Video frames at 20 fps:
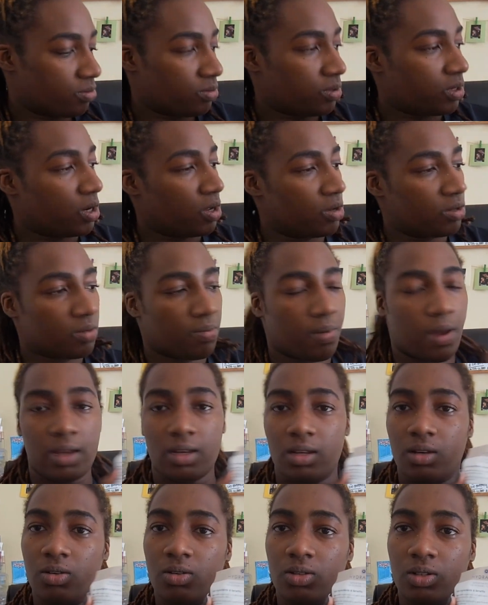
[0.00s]
you know,
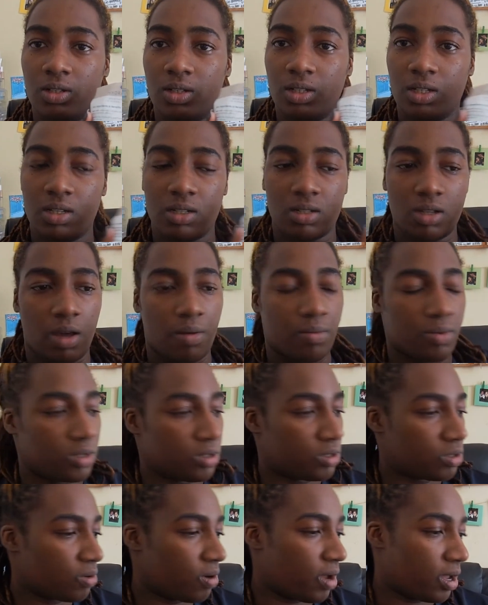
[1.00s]
depending on your skin type,
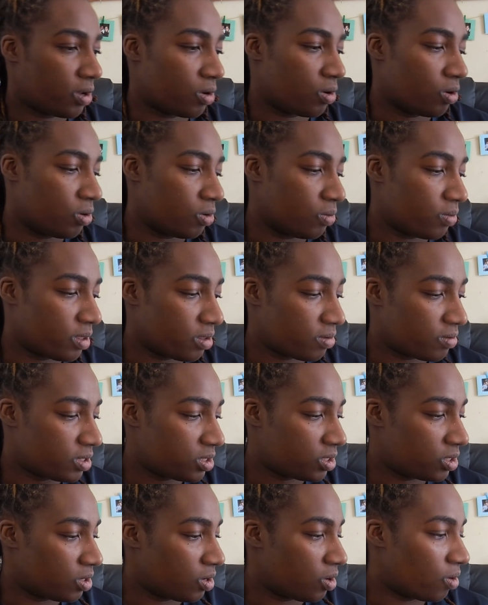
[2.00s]
which is quite cool, whether
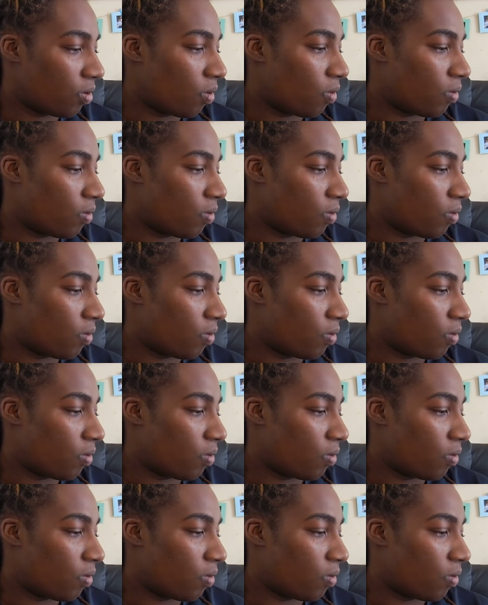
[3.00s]
it's, you know,